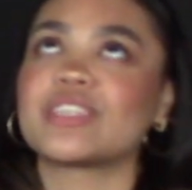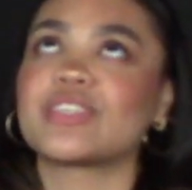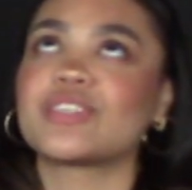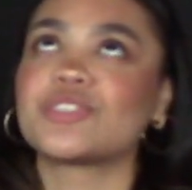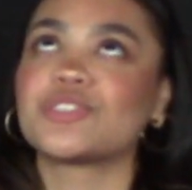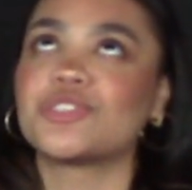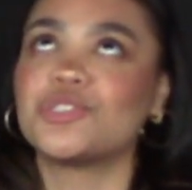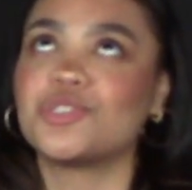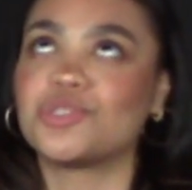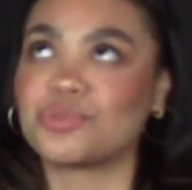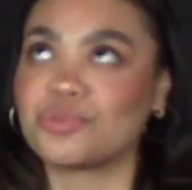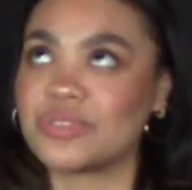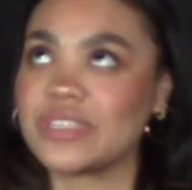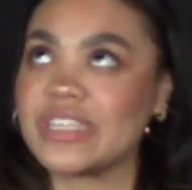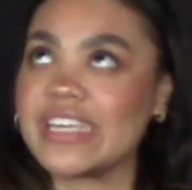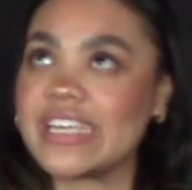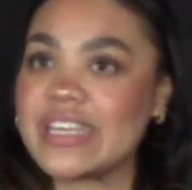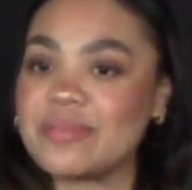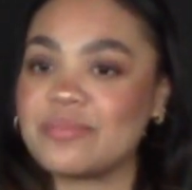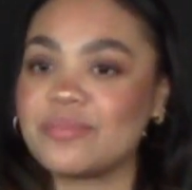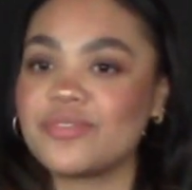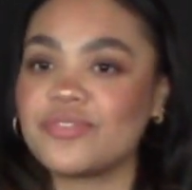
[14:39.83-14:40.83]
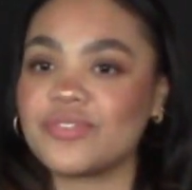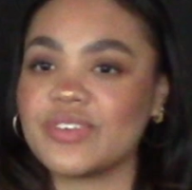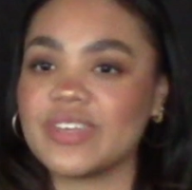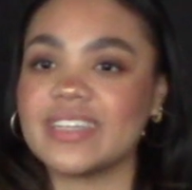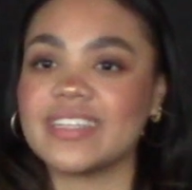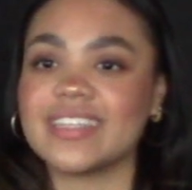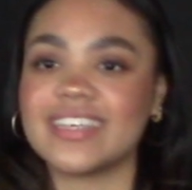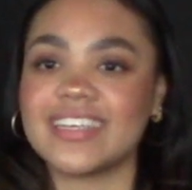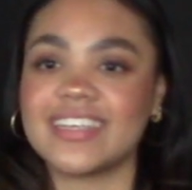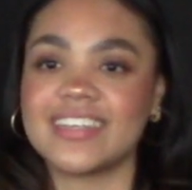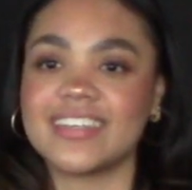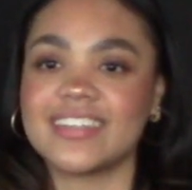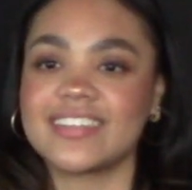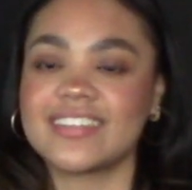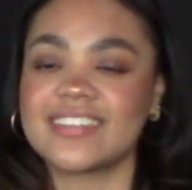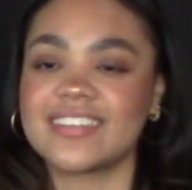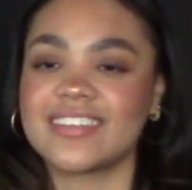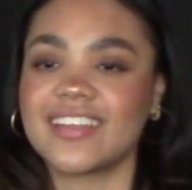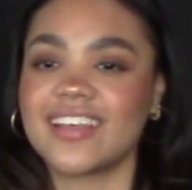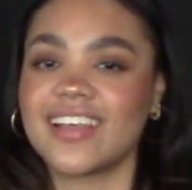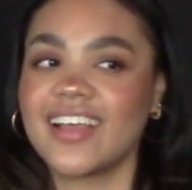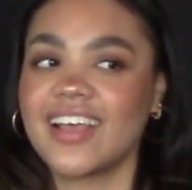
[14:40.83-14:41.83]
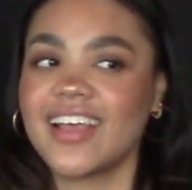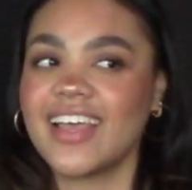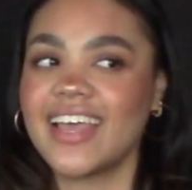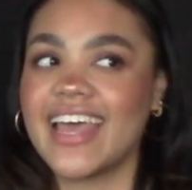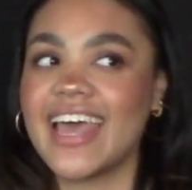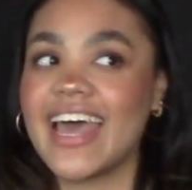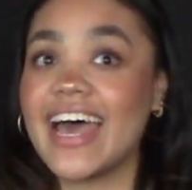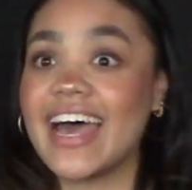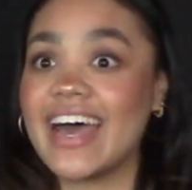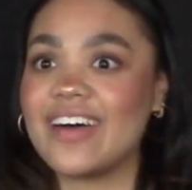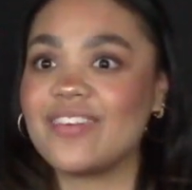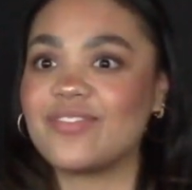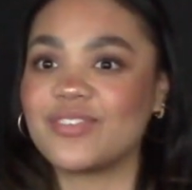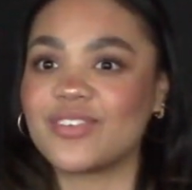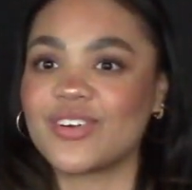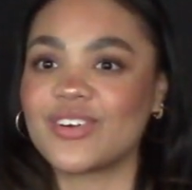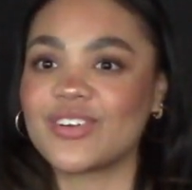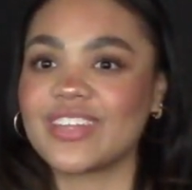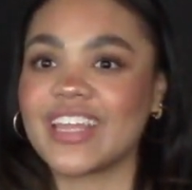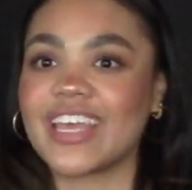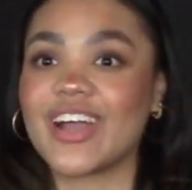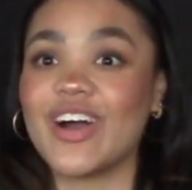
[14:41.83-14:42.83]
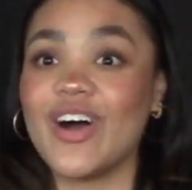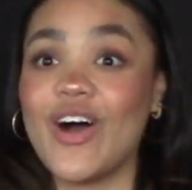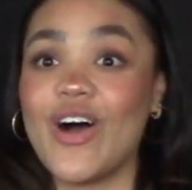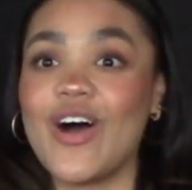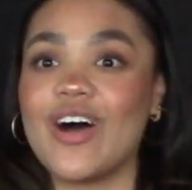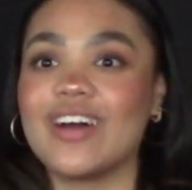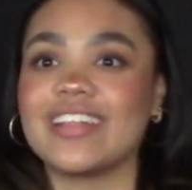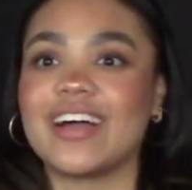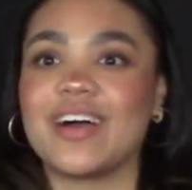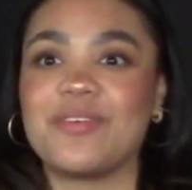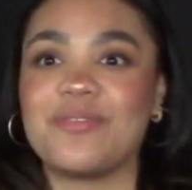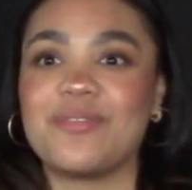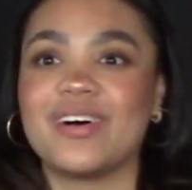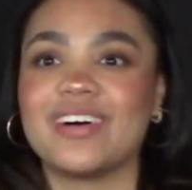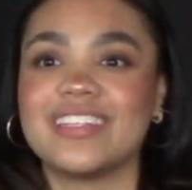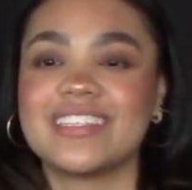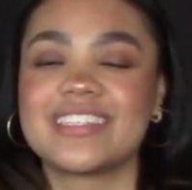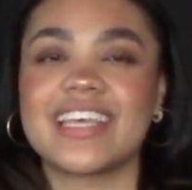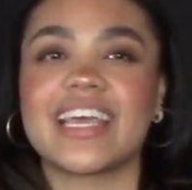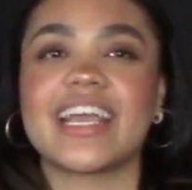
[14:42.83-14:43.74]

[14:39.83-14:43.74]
extreme feelings ever, like all at once.